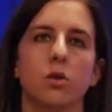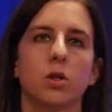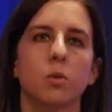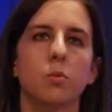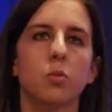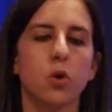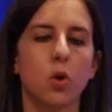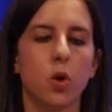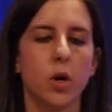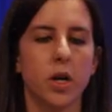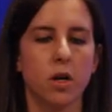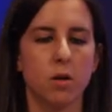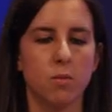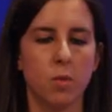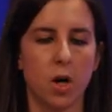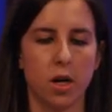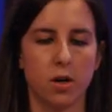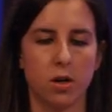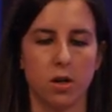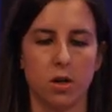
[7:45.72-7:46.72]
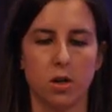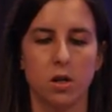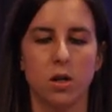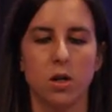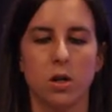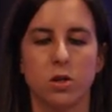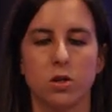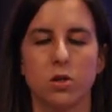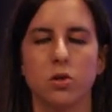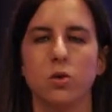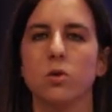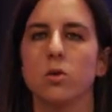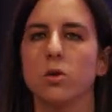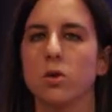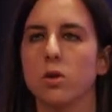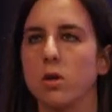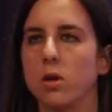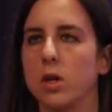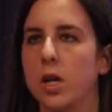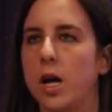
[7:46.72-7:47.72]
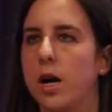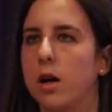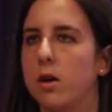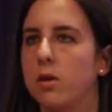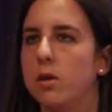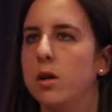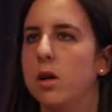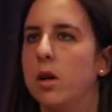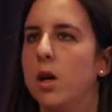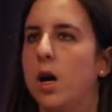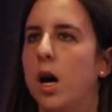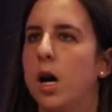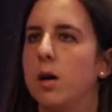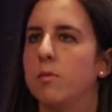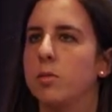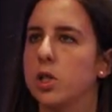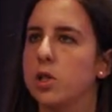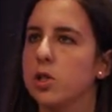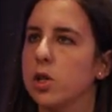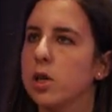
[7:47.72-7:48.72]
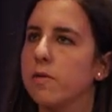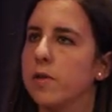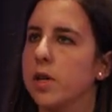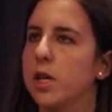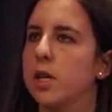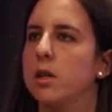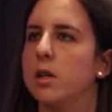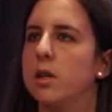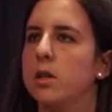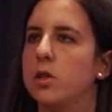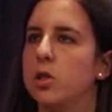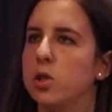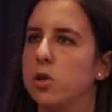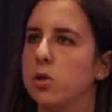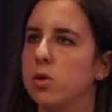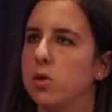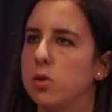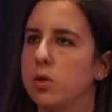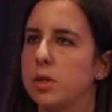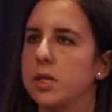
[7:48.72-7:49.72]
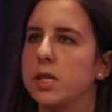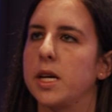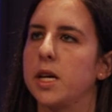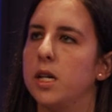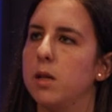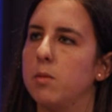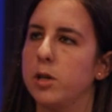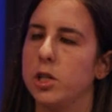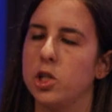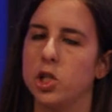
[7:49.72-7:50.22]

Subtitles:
deploy your model to Google Cloud to serve it to scalably